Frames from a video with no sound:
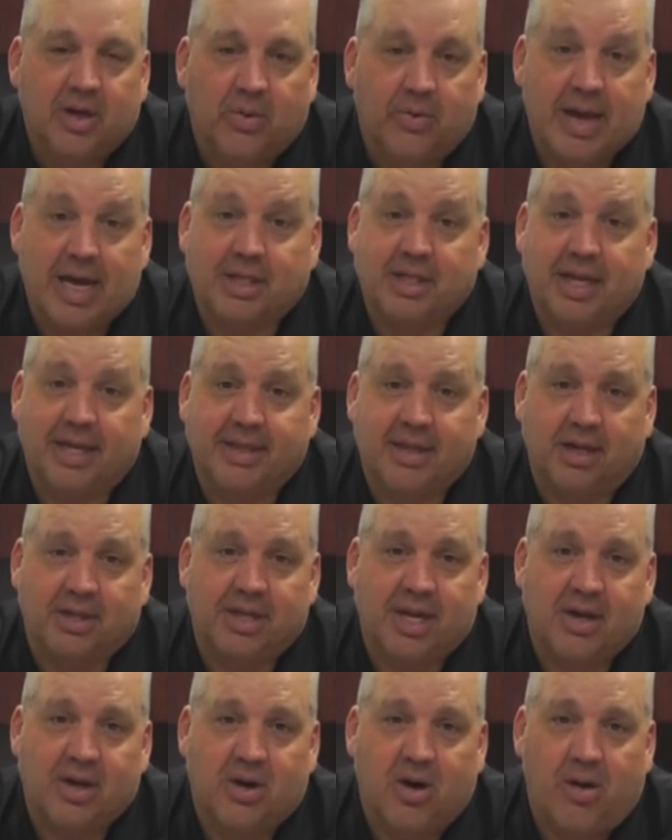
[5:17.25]
We actually had a
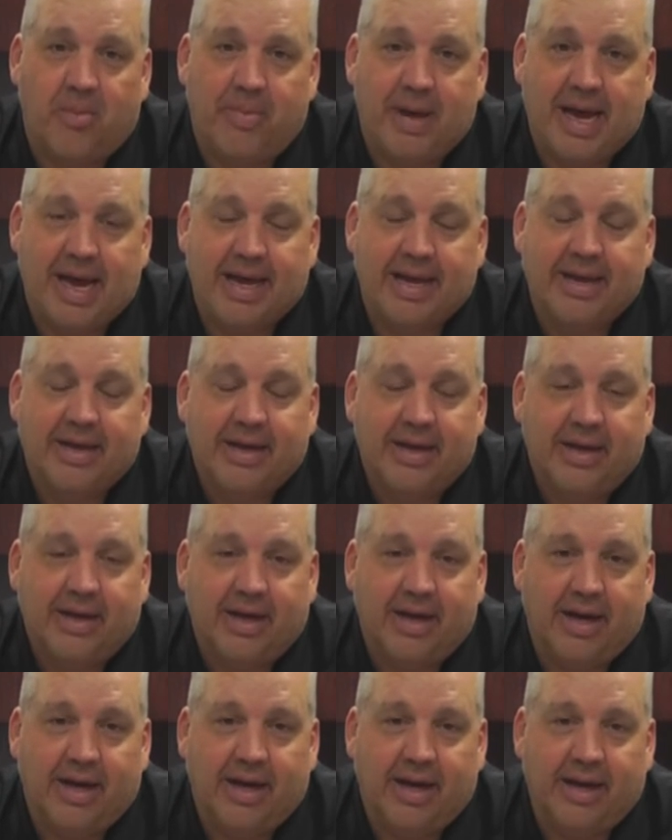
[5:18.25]
touchdown call back,
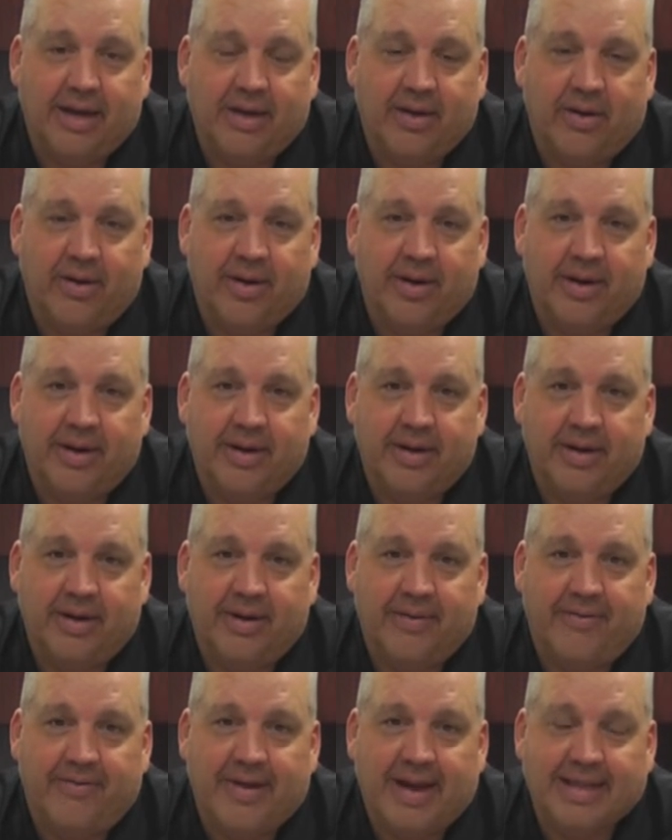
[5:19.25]

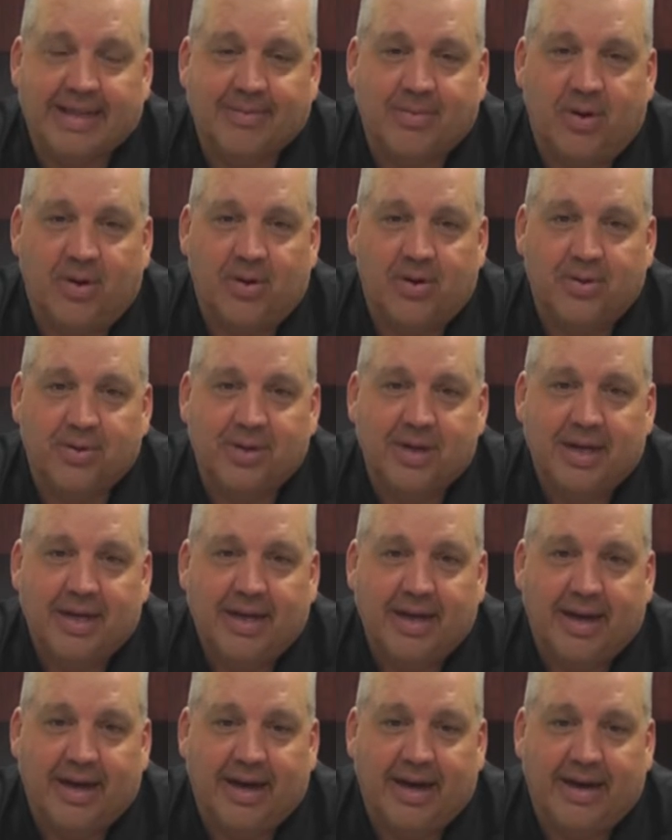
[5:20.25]
on a phantom hold,
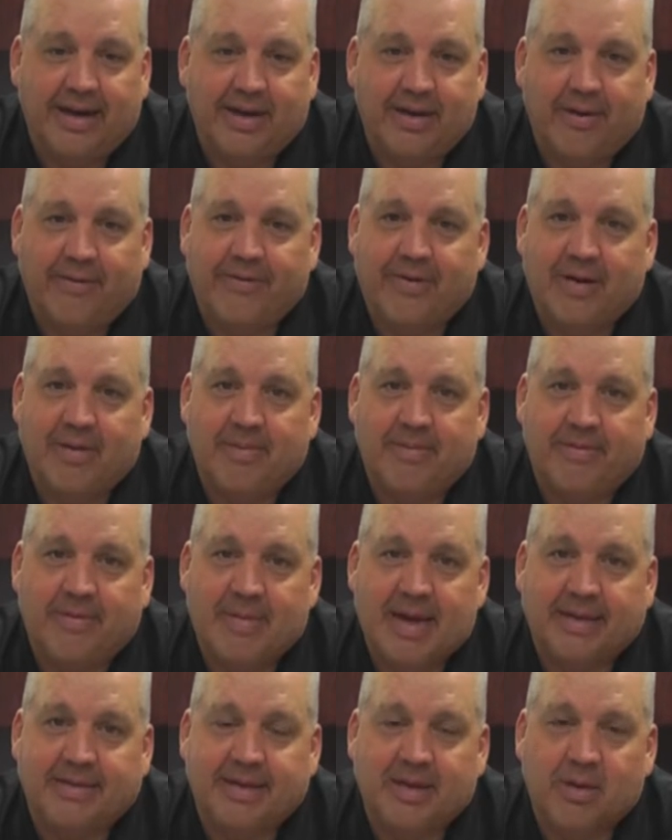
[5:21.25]
from
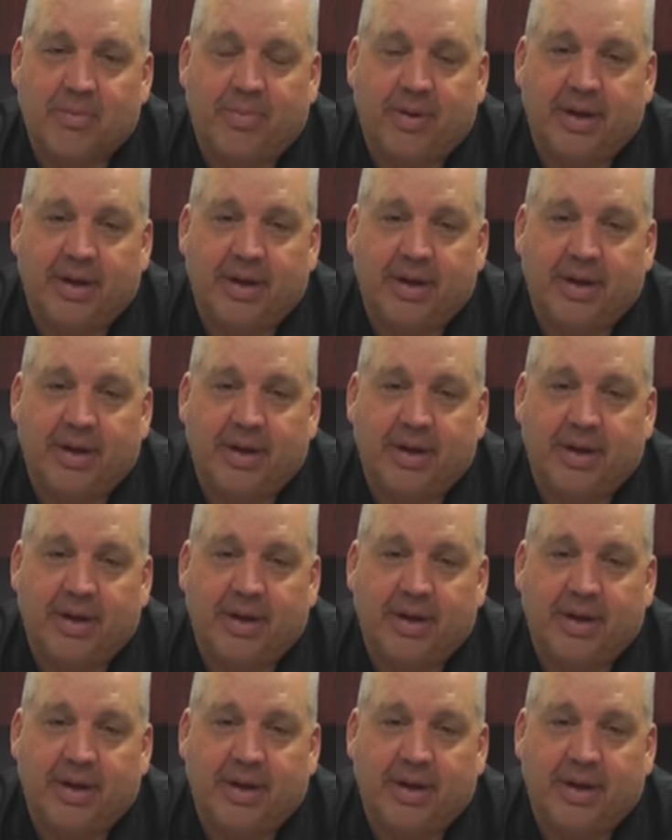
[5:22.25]
that deal.